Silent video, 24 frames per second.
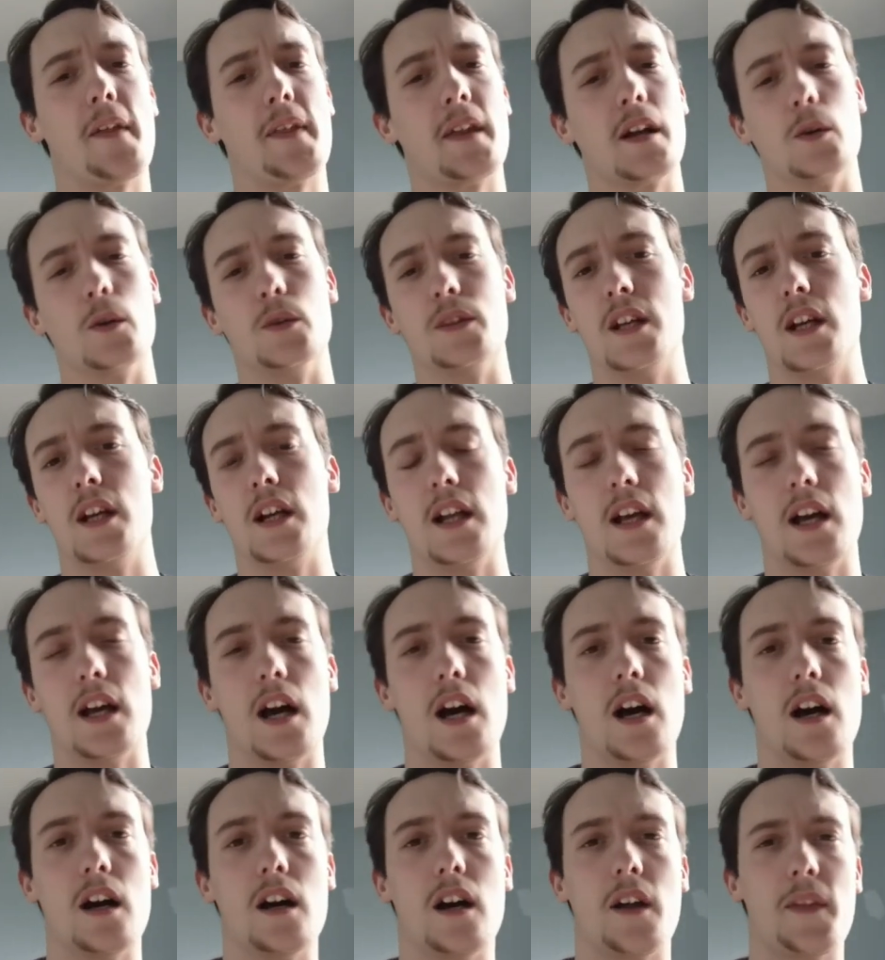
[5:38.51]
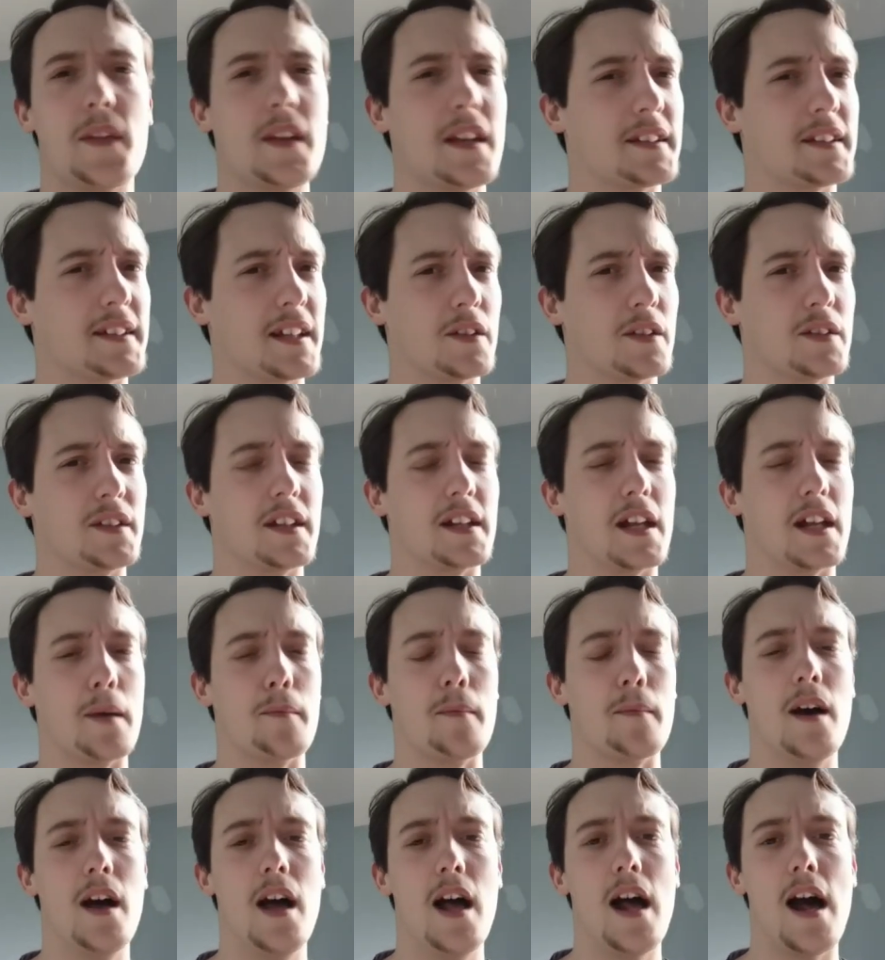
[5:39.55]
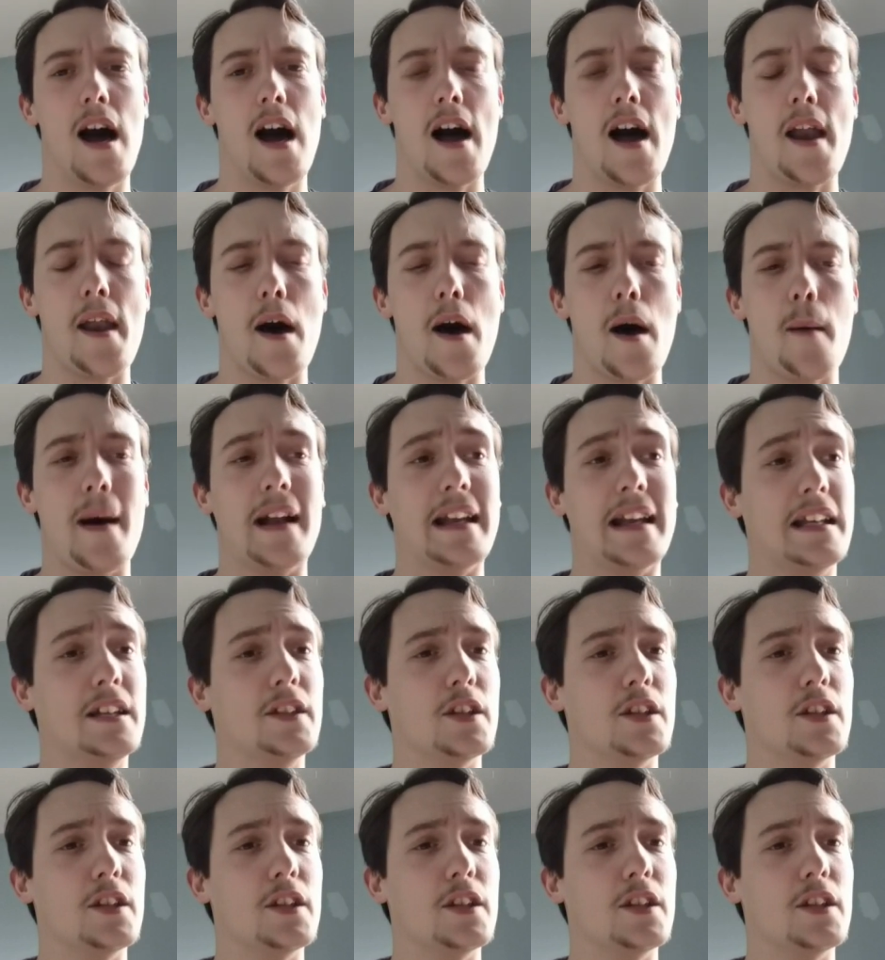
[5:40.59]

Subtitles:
I think Odelia, I think that's how you say her name, and